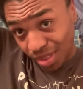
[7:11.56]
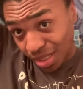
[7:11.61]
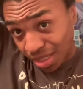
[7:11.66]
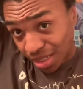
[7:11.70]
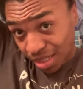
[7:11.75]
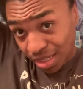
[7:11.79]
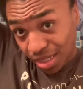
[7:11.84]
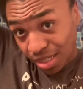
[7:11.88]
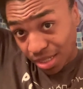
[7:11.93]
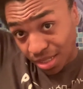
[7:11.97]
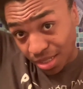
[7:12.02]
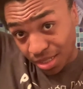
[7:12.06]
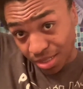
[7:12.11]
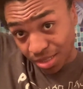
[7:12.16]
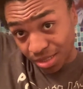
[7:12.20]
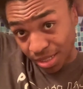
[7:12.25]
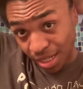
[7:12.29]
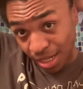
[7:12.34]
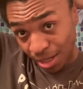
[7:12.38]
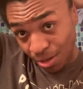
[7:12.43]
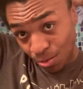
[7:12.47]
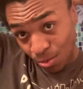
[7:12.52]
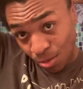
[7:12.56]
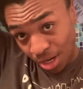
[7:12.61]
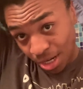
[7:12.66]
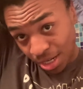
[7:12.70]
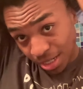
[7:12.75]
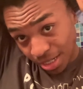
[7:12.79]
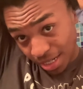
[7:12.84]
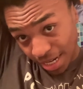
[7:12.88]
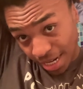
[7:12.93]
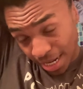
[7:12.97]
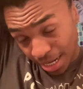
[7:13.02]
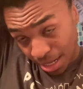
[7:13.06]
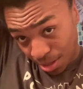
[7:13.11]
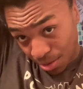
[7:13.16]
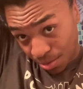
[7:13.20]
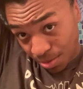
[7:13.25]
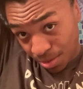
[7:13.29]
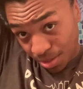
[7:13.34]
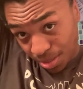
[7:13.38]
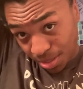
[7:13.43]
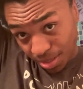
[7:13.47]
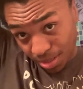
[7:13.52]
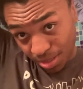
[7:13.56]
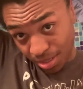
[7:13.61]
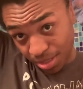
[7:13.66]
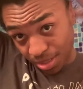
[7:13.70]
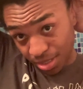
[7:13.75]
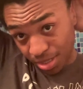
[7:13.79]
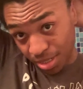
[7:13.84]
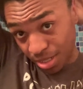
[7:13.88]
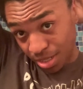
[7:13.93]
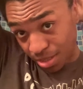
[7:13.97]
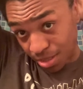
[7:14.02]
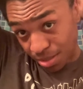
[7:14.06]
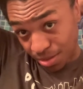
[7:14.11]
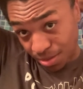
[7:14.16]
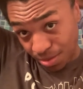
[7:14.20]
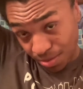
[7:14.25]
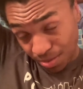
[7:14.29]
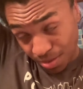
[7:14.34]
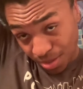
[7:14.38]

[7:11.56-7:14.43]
It is a workout. So